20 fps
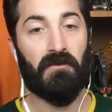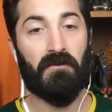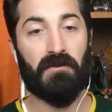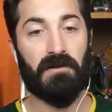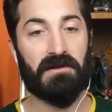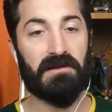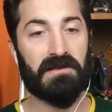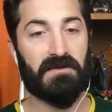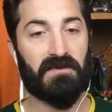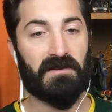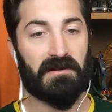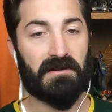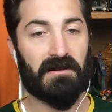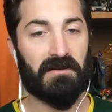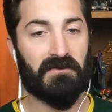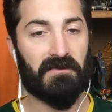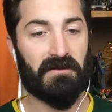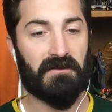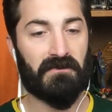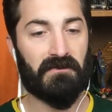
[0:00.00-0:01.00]
which has been
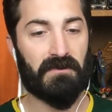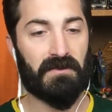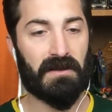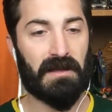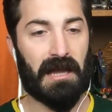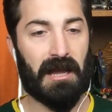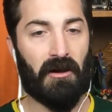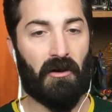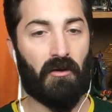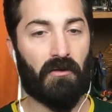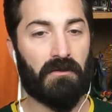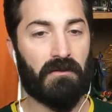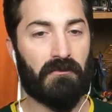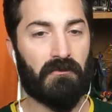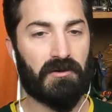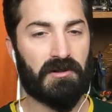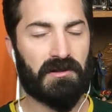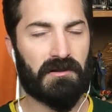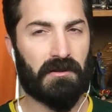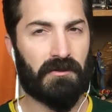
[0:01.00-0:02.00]
coming out,
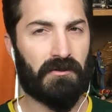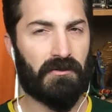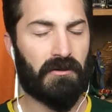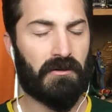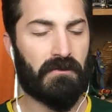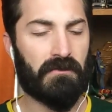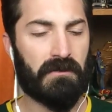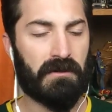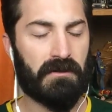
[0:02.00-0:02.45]
which is the third